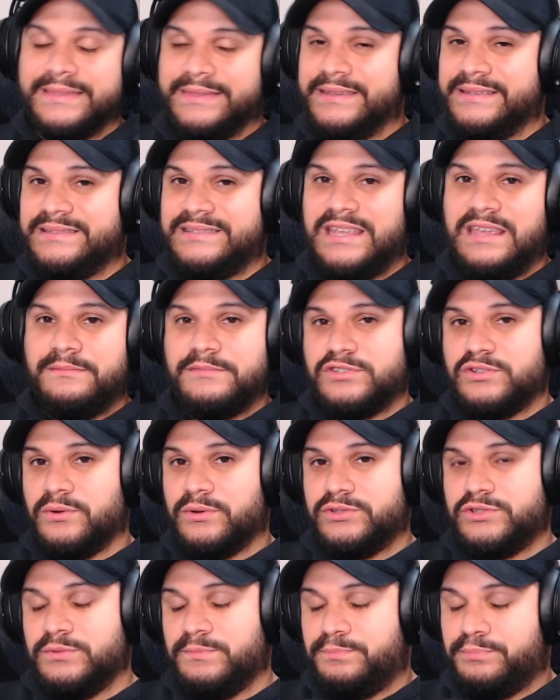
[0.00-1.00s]
This team is
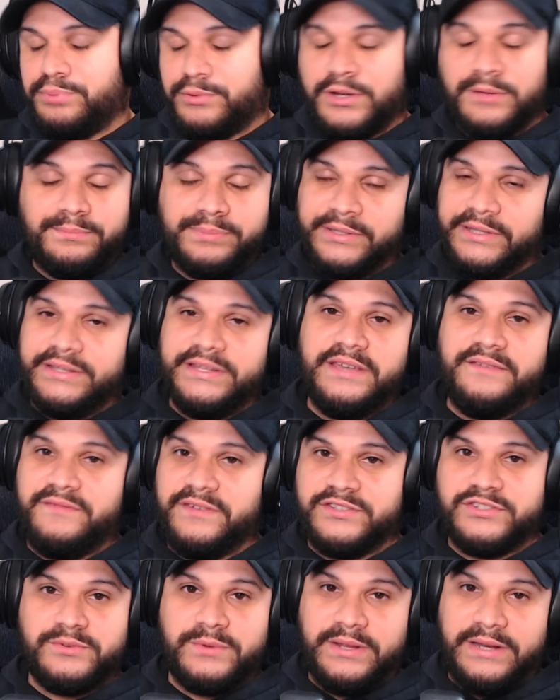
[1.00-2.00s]
going to completely
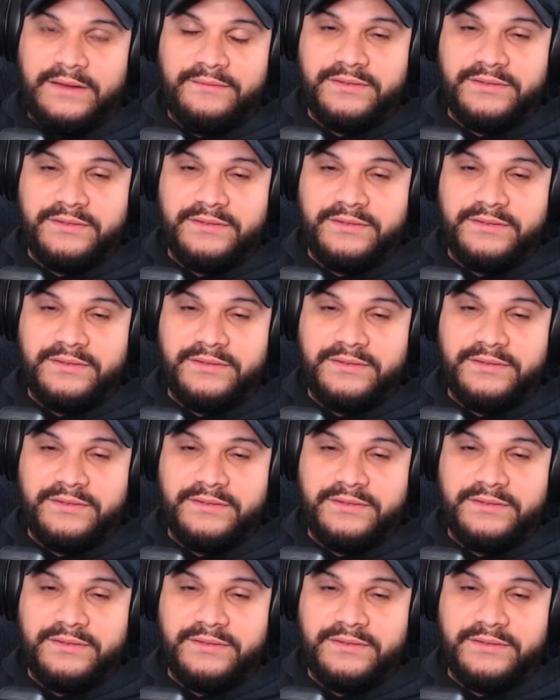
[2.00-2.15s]
eviscerate